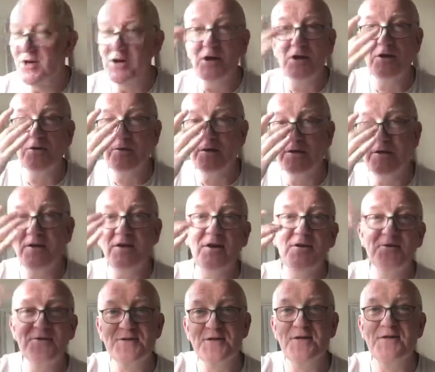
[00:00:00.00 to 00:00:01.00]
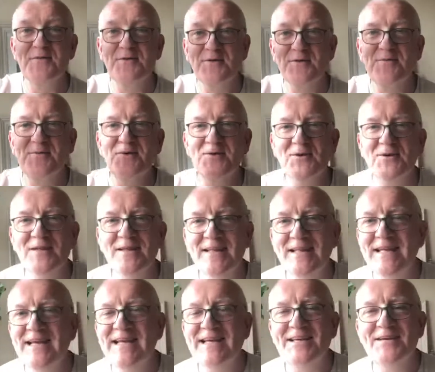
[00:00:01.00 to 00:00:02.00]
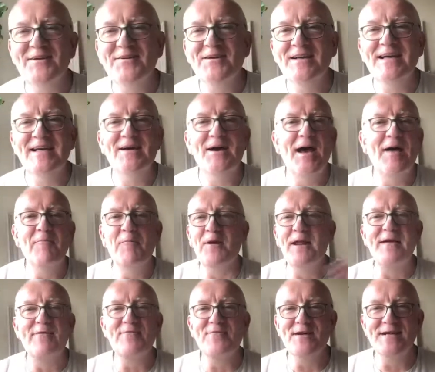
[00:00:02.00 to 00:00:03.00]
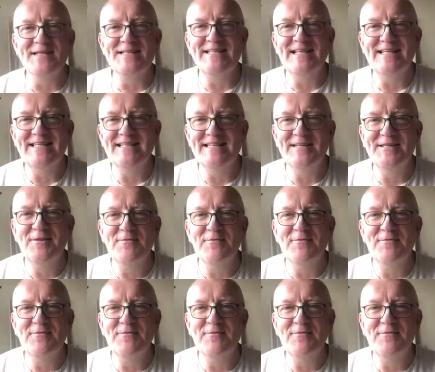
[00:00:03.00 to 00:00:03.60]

Glue on the nose, glue on the ball, and whatever else they did.